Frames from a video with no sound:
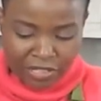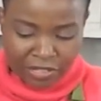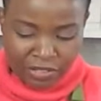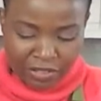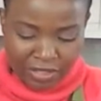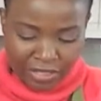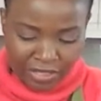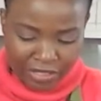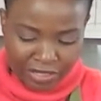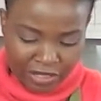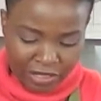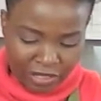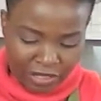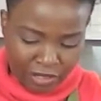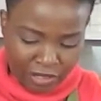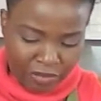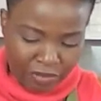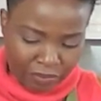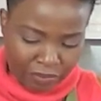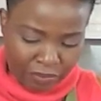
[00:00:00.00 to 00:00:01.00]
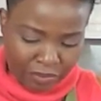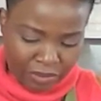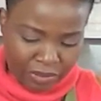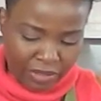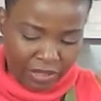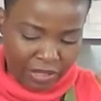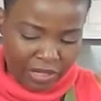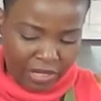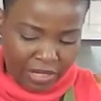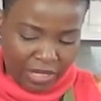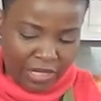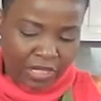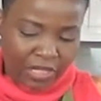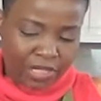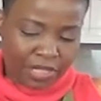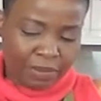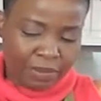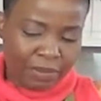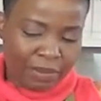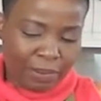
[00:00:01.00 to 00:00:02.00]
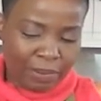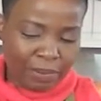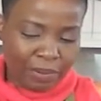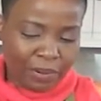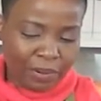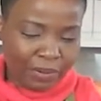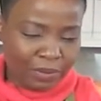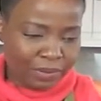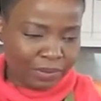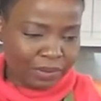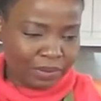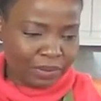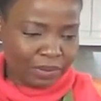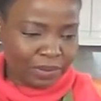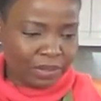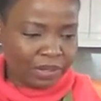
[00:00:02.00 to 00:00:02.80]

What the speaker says: So that's going to go into my bowl.